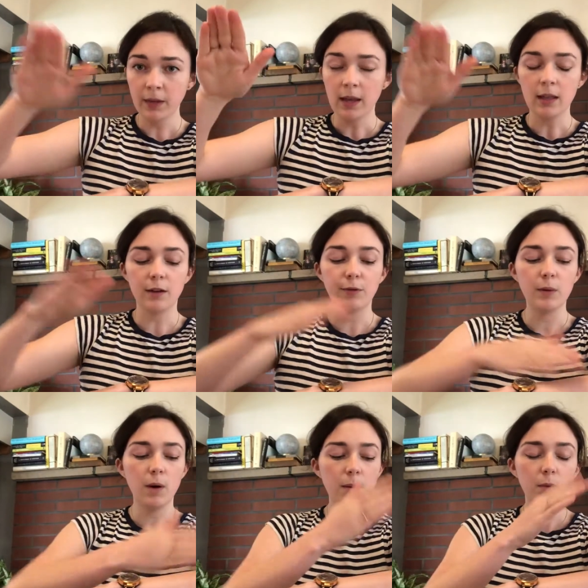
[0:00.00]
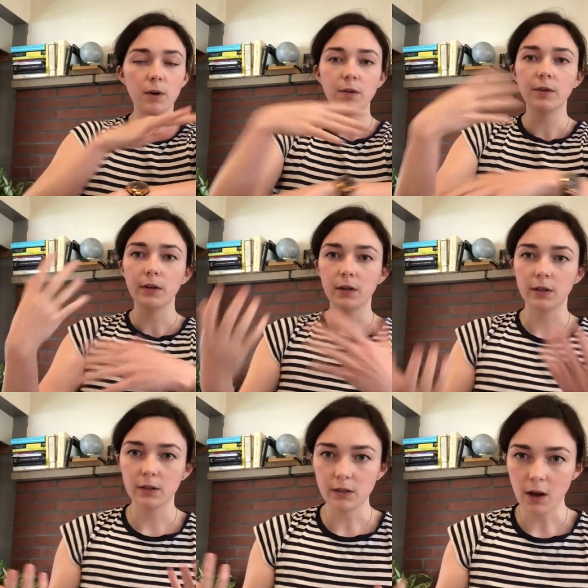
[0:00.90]
And if we want more of a
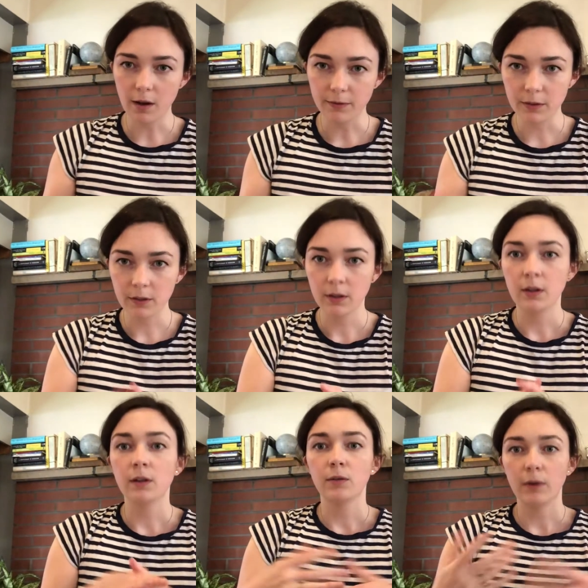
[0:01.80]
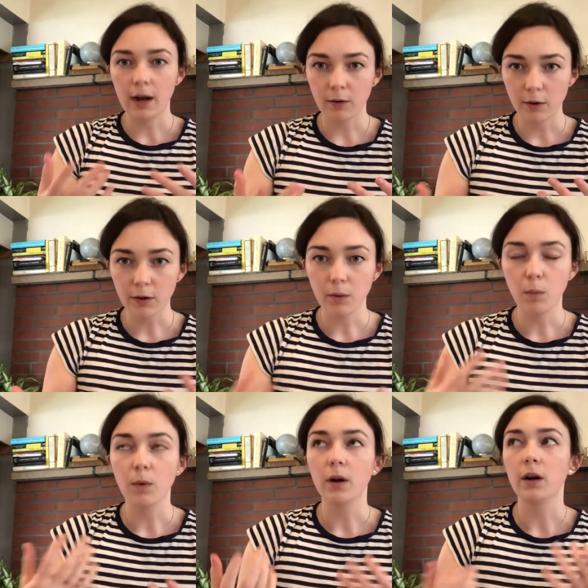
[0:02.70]
soft, rounder,
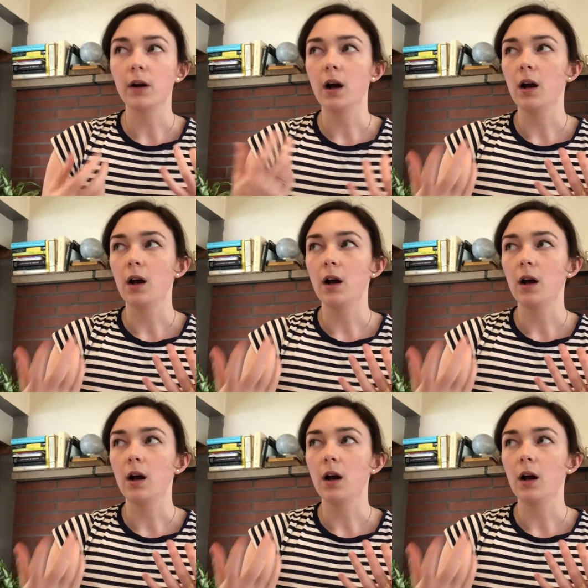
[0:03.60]
more